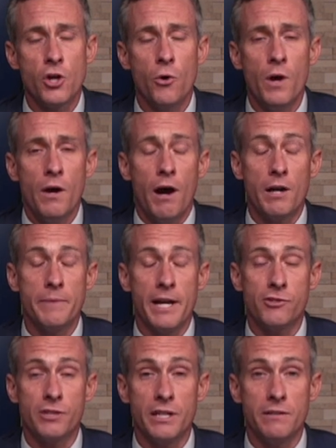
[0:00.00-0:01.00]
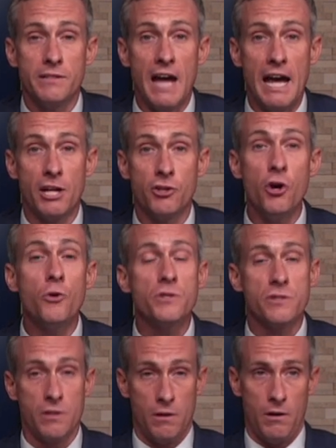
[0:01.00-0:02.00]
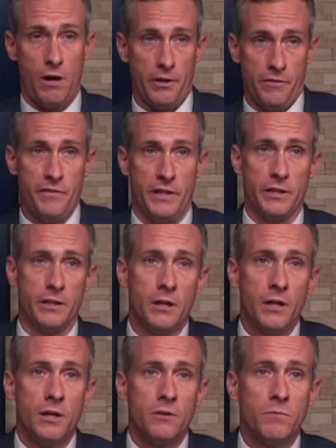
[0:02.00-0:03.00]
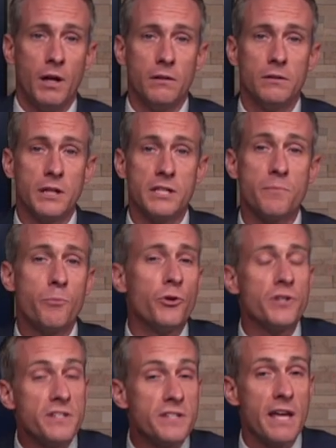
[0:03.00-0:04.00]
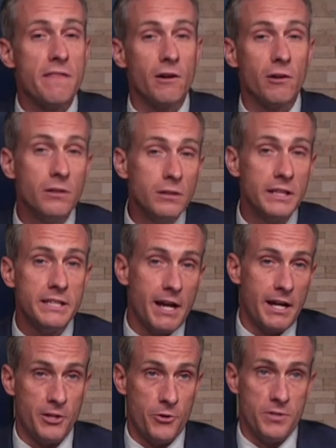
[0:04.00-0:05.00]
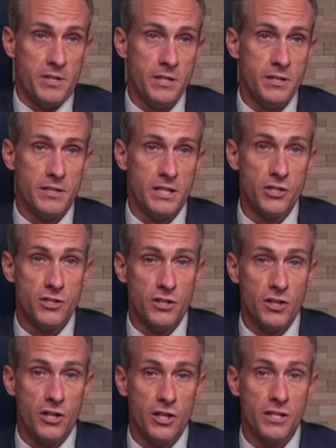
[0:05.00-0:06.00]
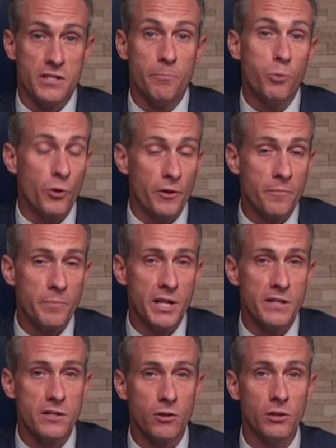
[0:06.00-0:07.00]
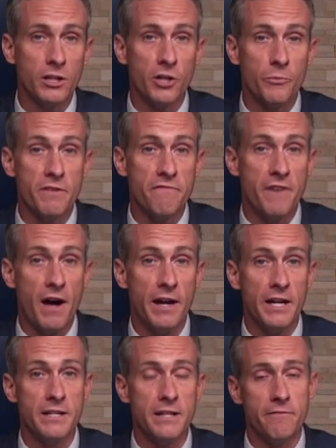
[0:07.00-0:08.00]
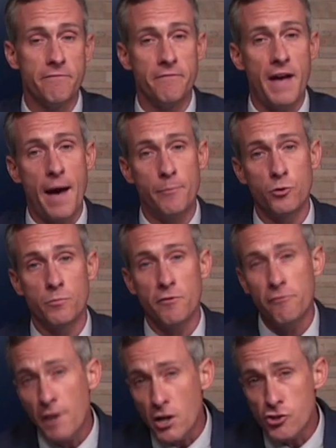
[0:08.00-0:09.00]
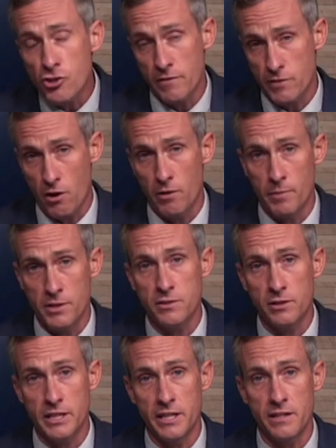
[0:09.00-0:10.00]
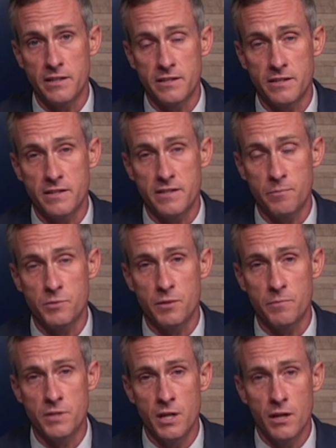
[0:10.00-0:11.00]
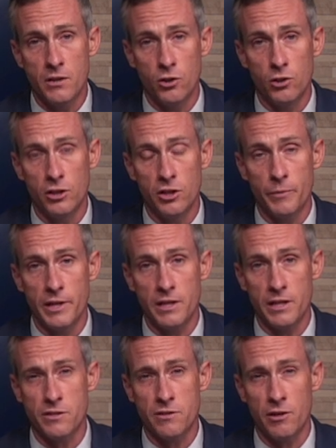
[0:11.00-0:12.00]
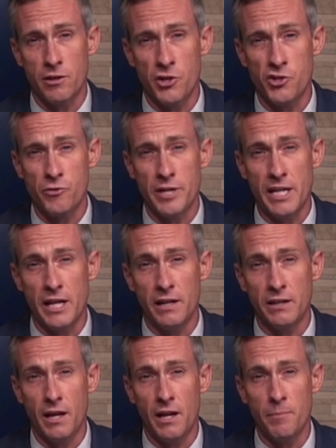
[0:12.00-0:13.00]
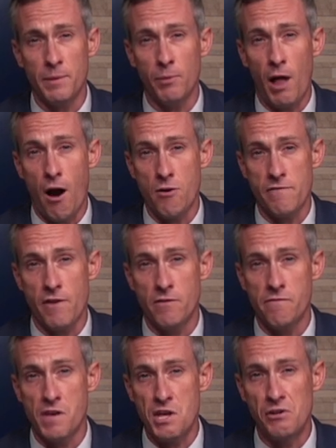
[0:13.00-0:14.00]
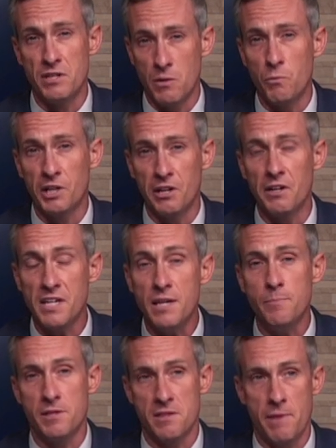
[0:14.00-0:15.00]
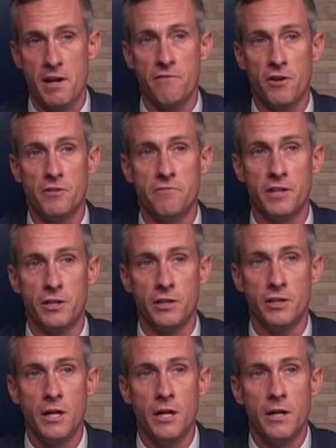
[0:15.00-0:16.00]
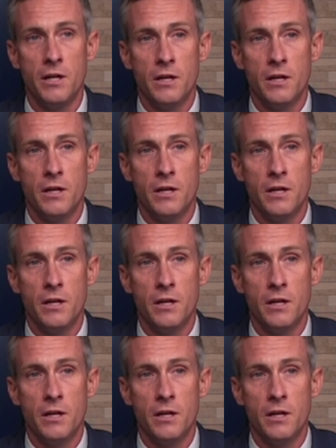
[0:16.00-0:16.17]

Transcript: So, how do we actually diagnose heart failure? Well, it's important to say that early diagnosis is, uh, is important because the earlier we find abnormal function of the heart muscle leading to symptoms, the earlier we can get started on treating it and getting people out of heart failure and then working on keeping them out of heart failure.